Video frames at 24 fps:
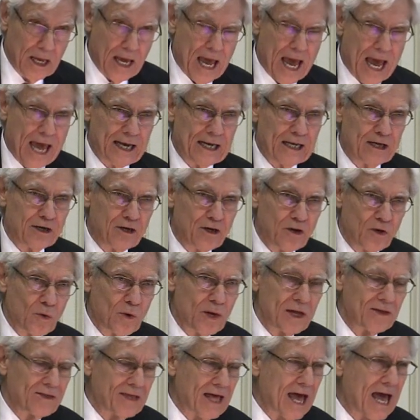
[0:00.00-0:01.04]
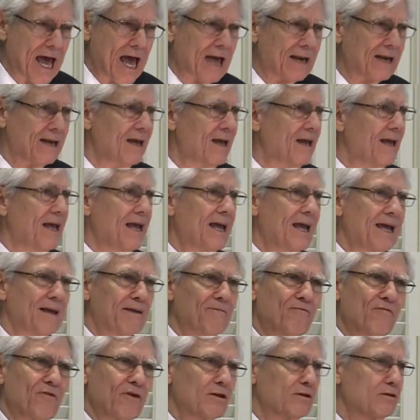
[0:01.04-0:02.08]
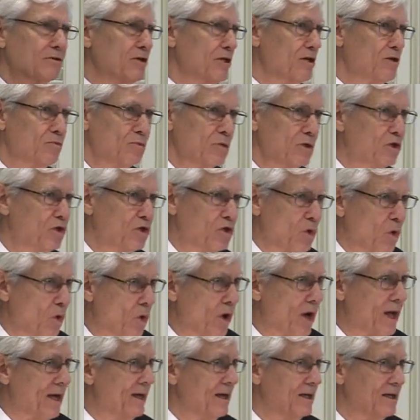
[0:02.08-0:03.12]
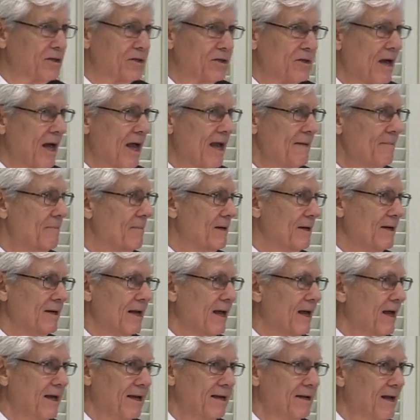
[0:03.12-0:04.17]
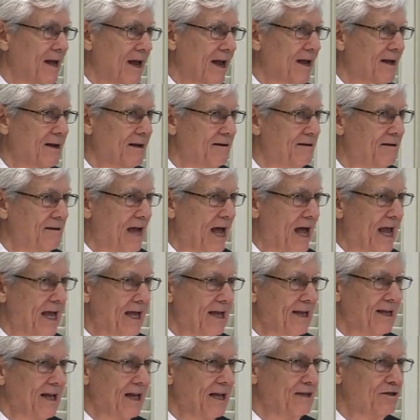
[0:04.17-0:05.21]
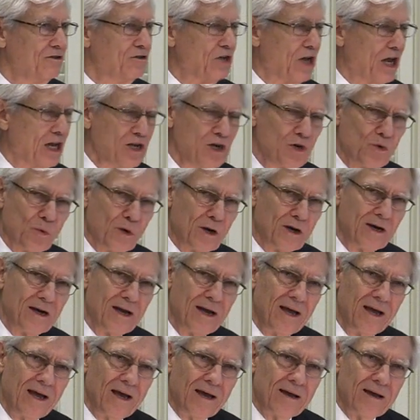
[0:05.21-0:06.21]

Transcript: And in doing that, it fills us with joy and excitement and, and a, a genuine,